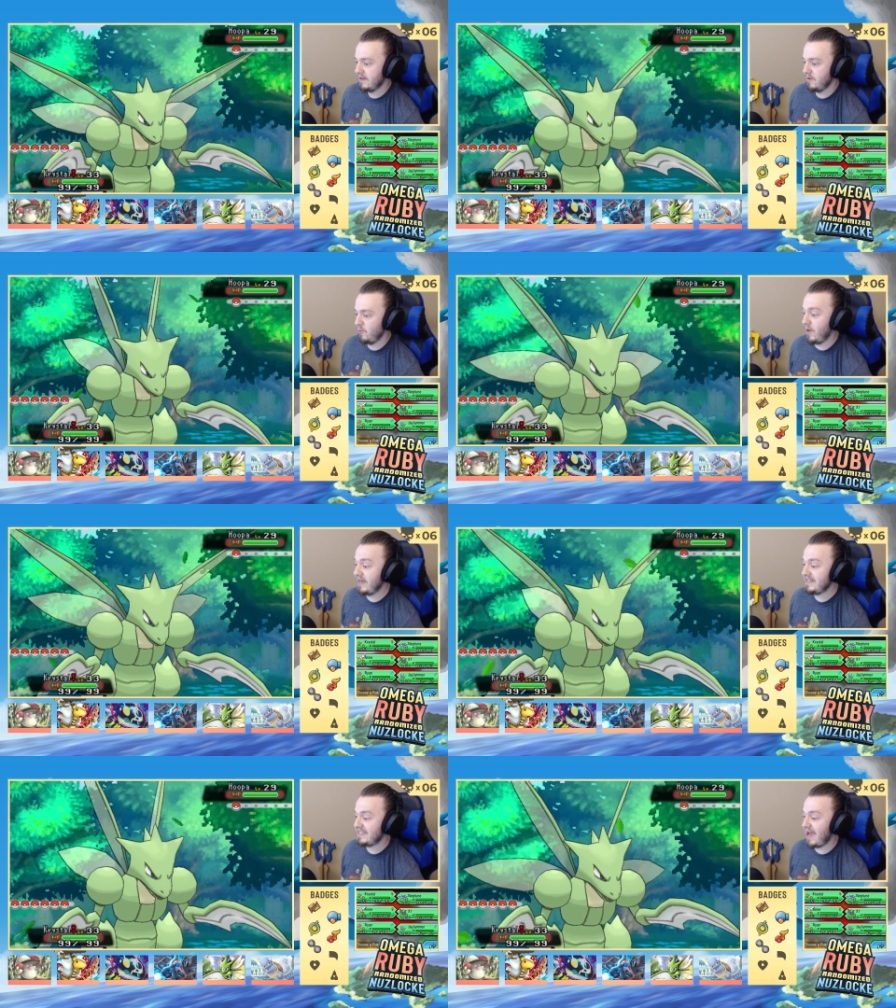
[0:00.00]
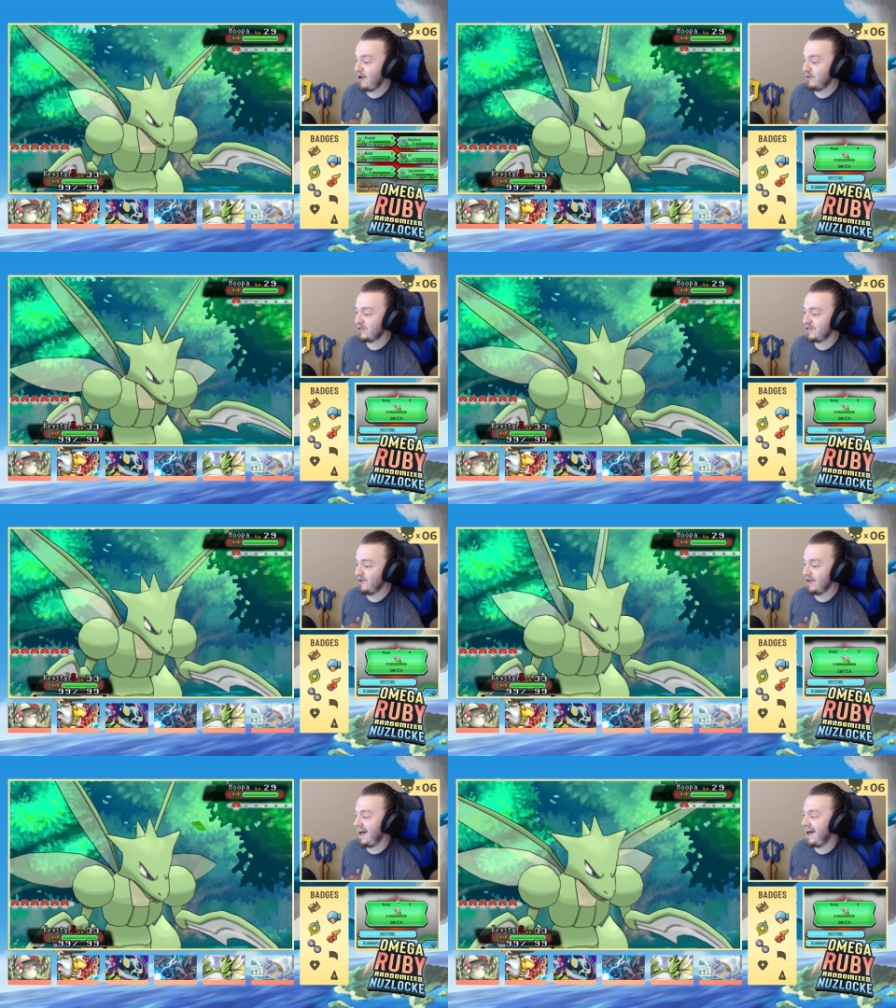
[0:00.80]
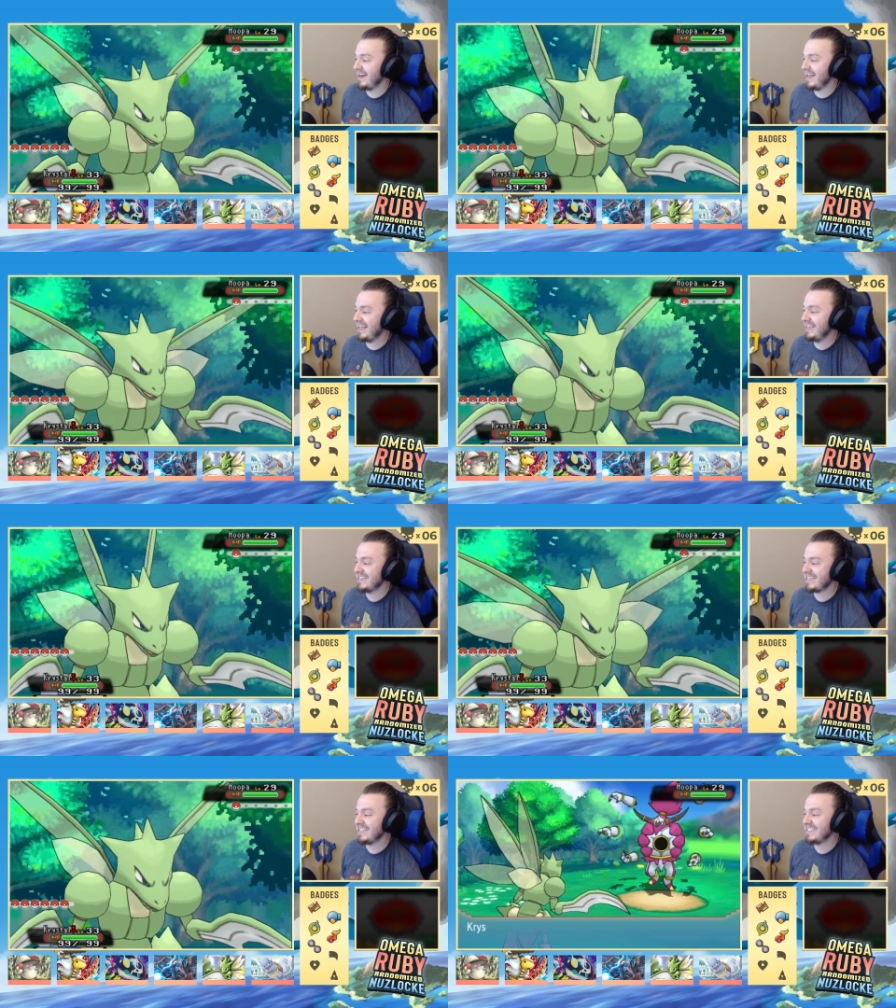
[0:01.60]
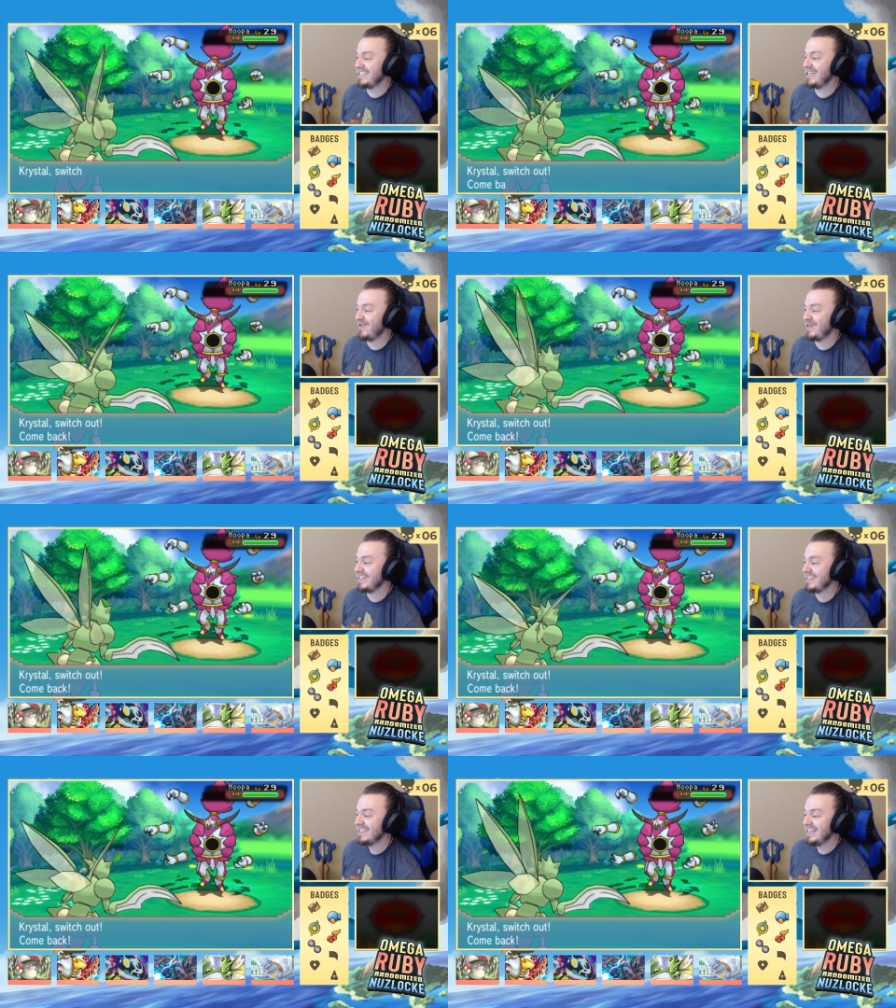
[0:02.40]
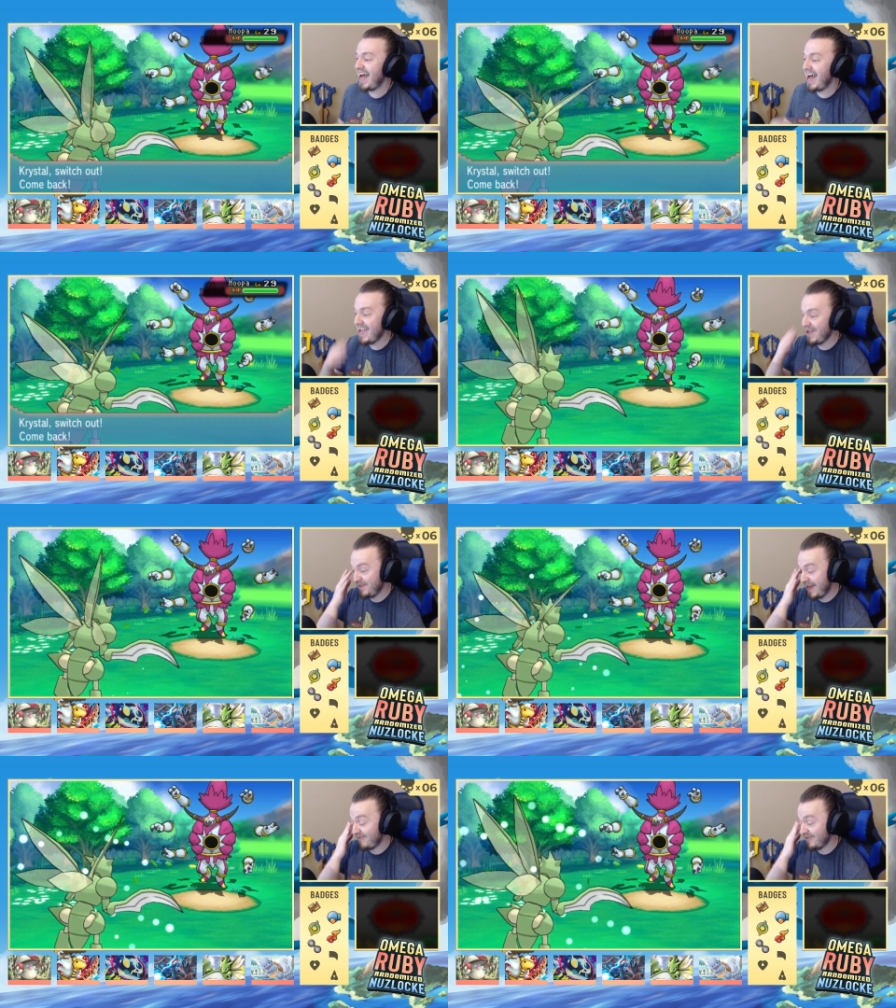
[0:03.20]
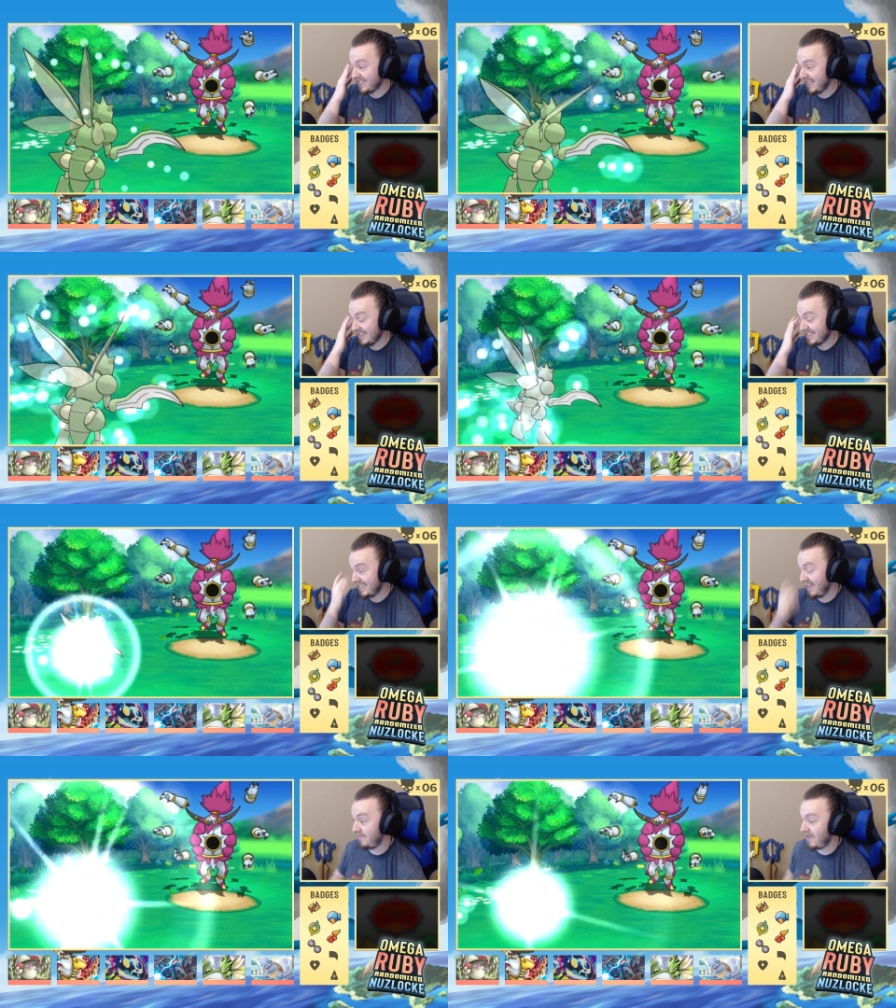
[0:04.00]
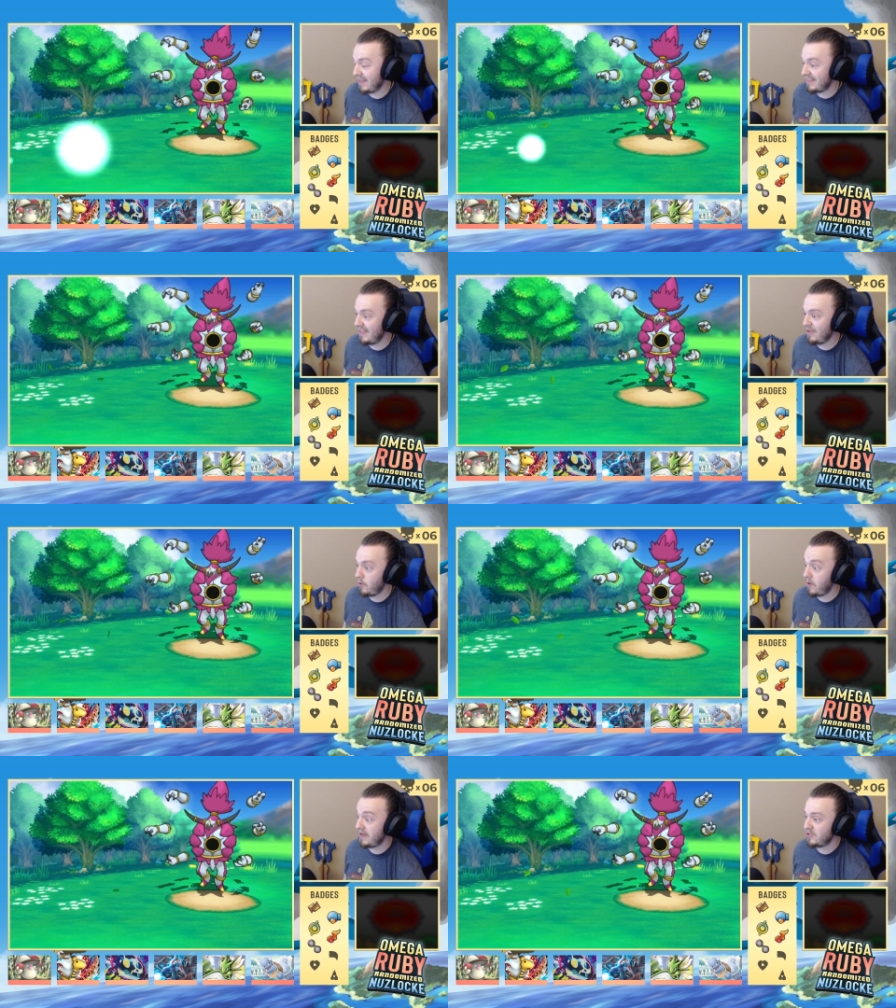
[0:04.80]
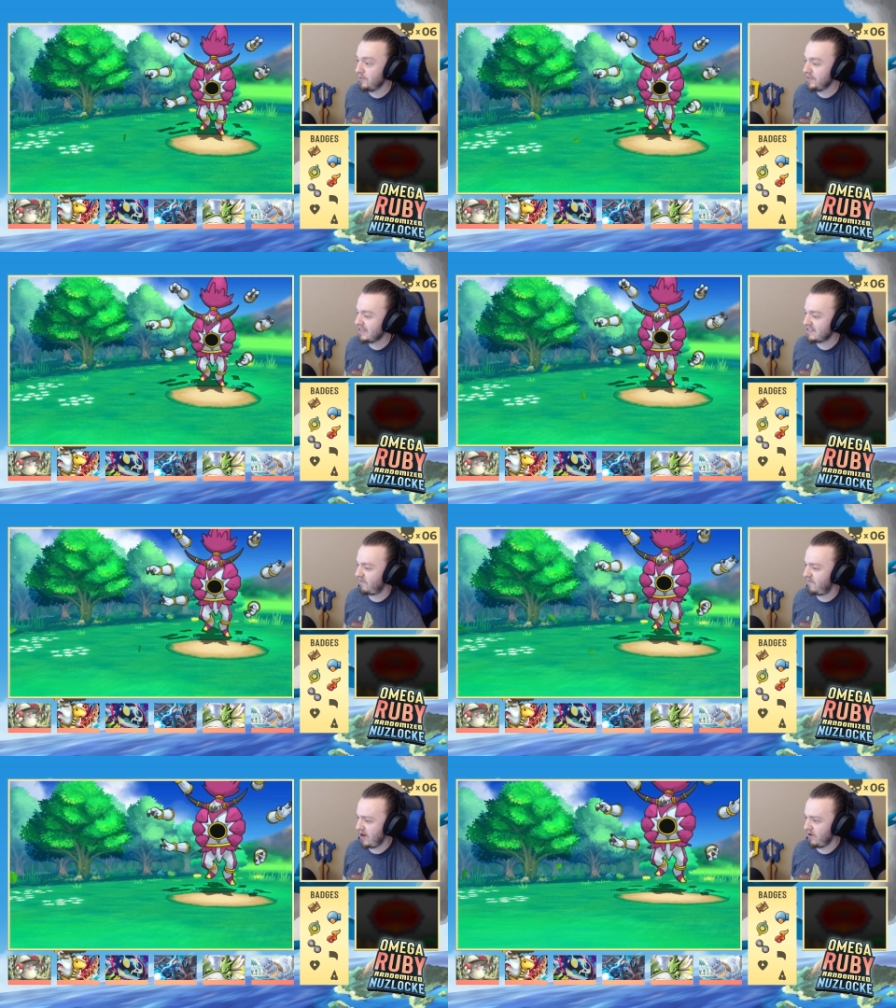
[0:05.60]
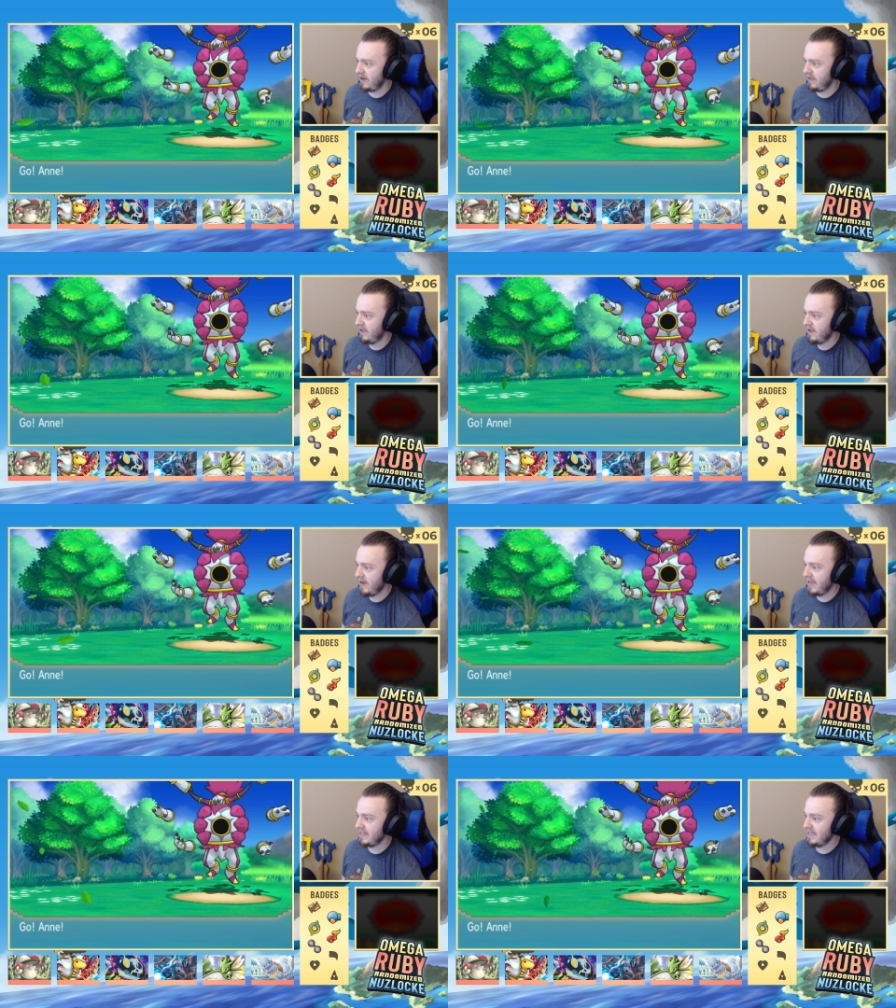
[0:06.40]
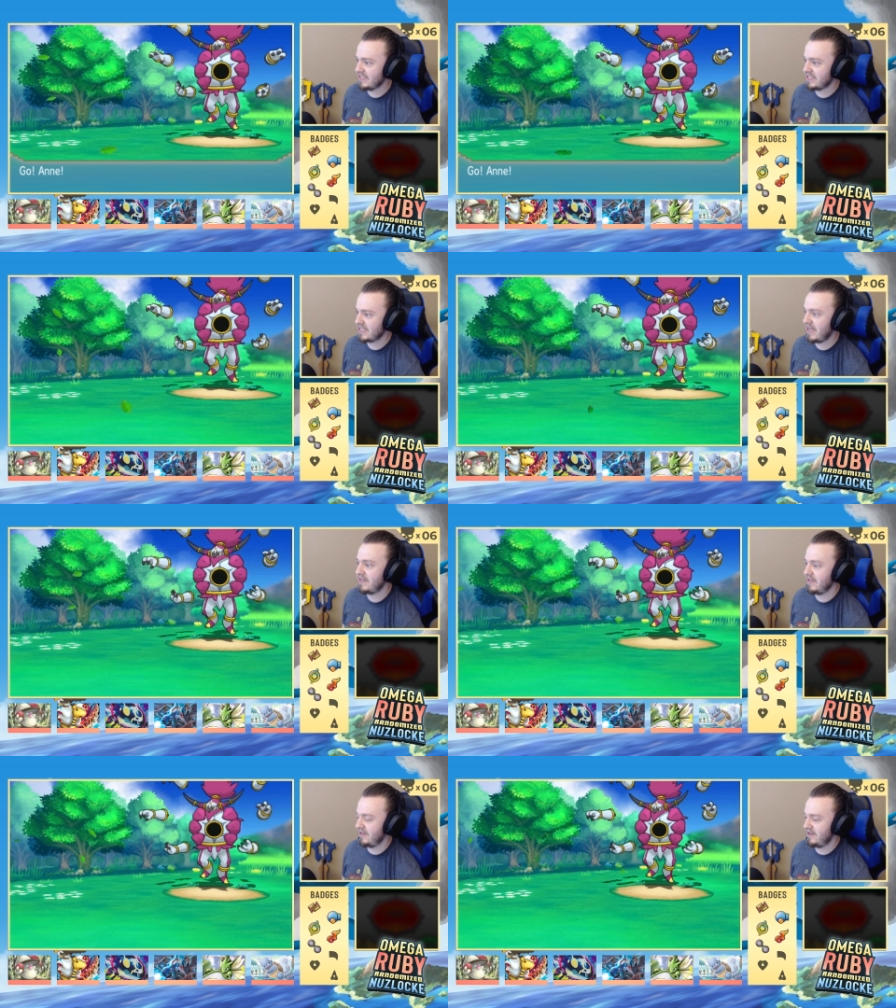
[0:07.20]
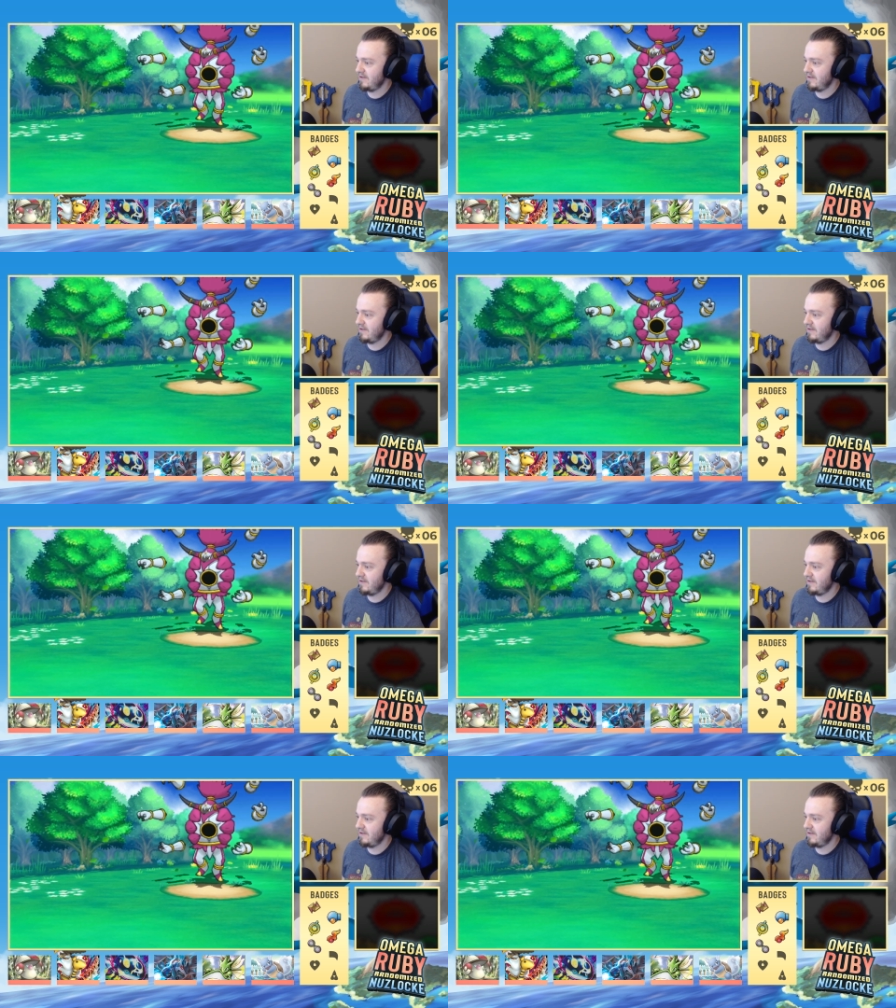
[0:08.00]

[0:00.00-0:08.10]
When in doubt, go to Ane. Because you know what? I am not risking this stuff. I think we'll... I don't think it's Fairy. I think it's Psychic.